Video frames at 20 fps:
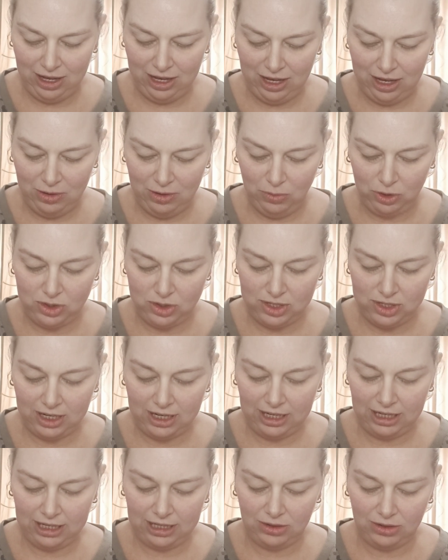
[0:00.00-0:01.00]

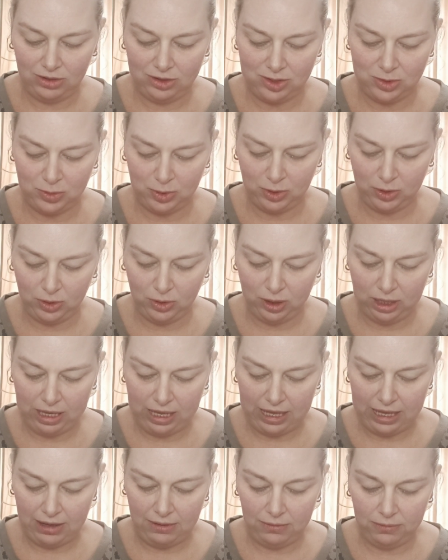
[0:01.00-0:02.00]
prosthetic in hospital
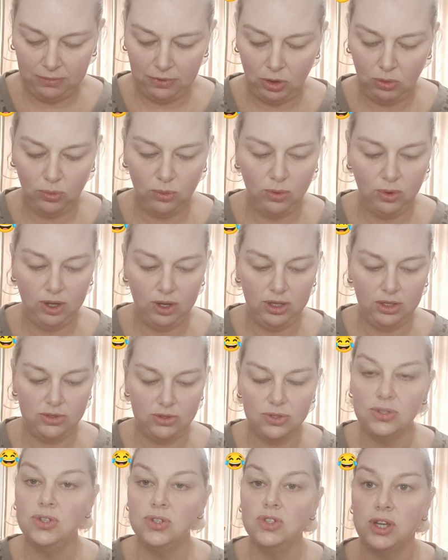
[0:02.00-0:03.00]

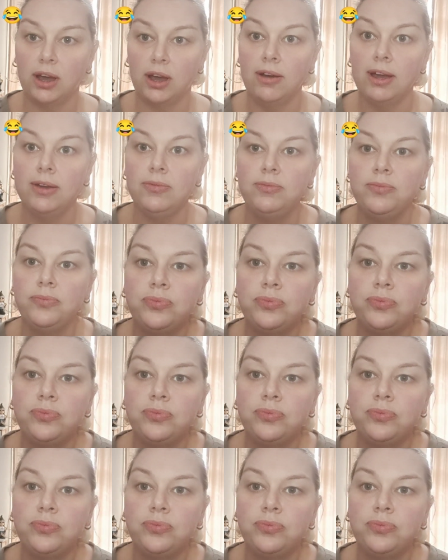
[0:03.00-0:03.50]
was showering.